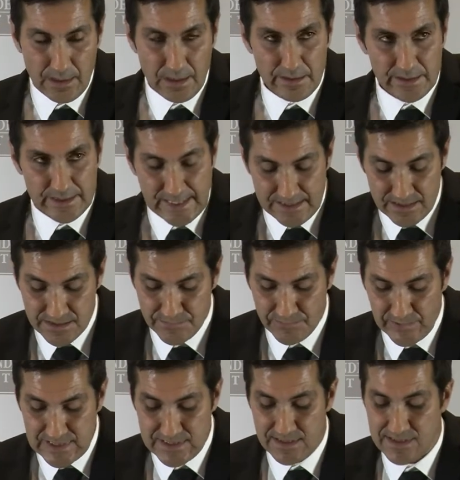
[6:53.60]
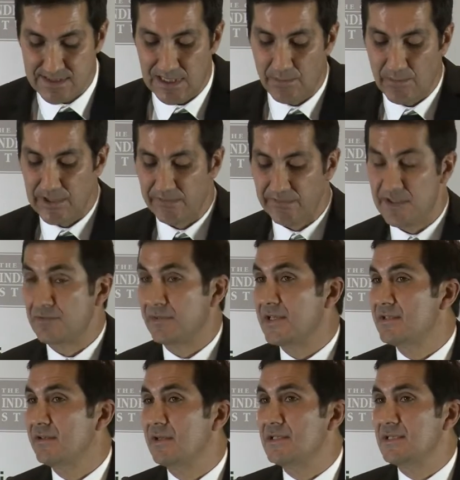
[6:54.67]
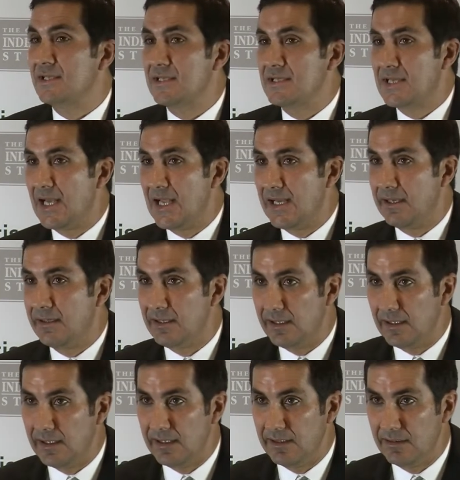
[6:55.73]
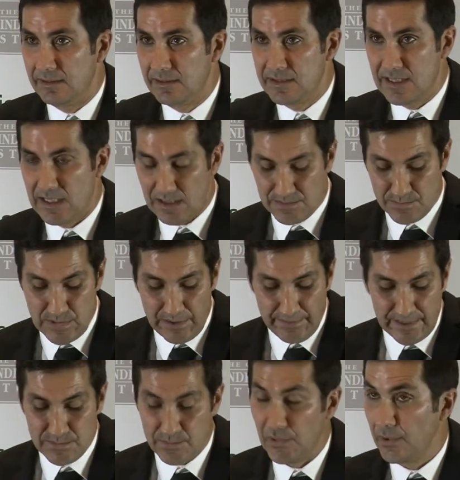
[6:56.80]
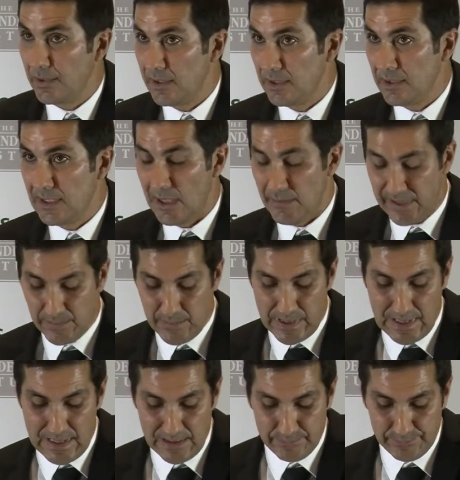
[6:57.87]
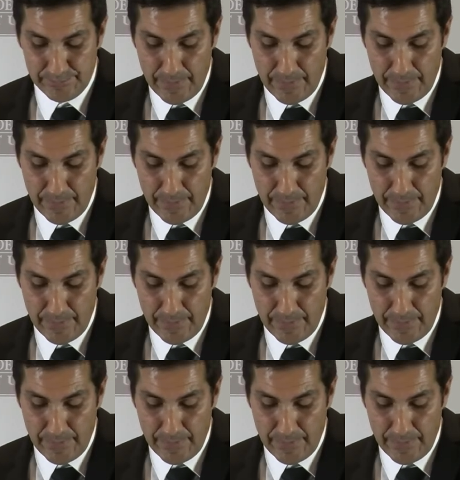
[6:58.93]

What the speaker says: The neatest recent summary of this research is contained in Charles Murray's book, Coming Apart.